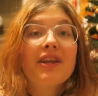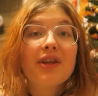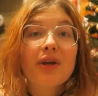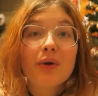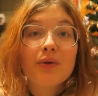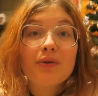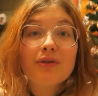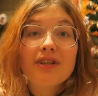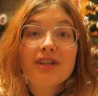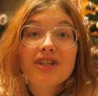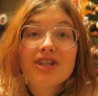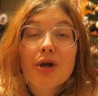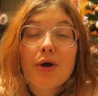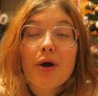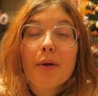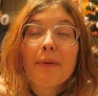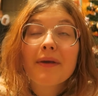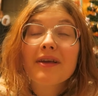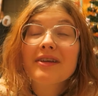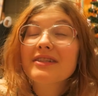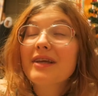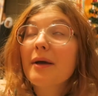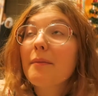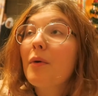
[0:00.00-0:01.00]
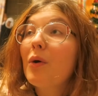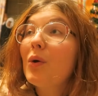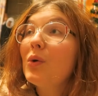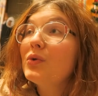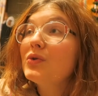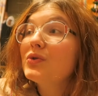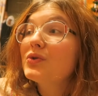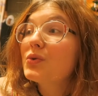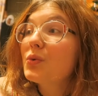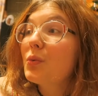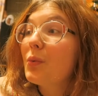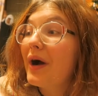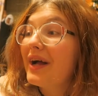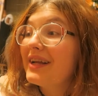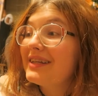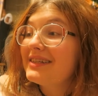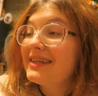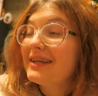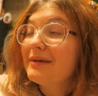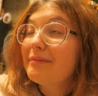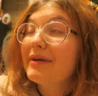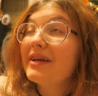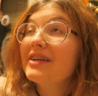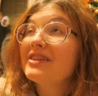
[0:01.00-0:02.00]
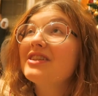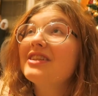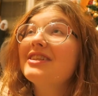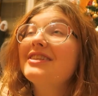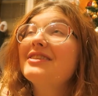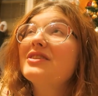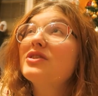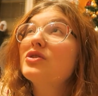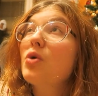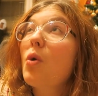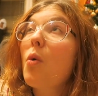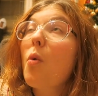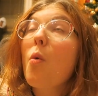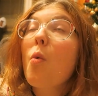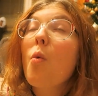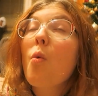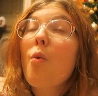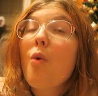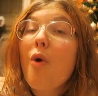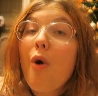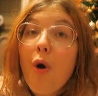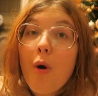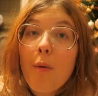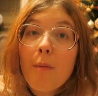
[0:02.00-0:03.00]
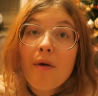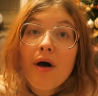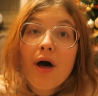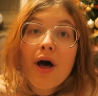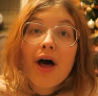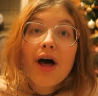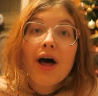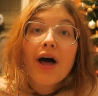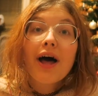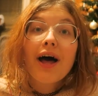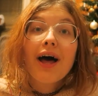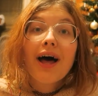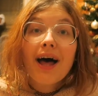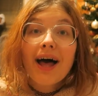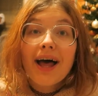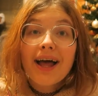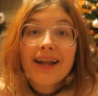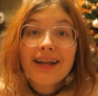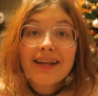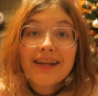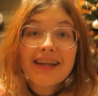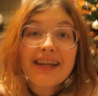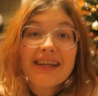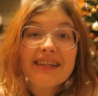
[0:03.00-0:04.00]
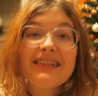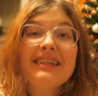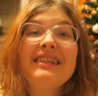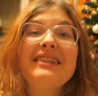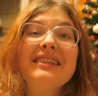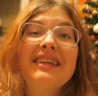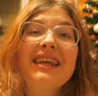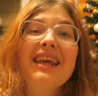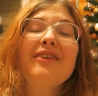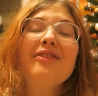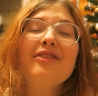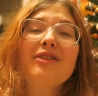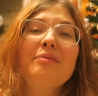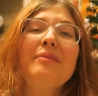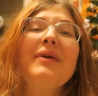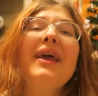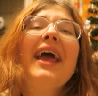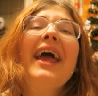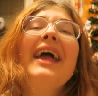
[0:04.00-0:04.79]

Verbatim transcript: and go to the shower because I'm all sweaty because it's so warm and this is giving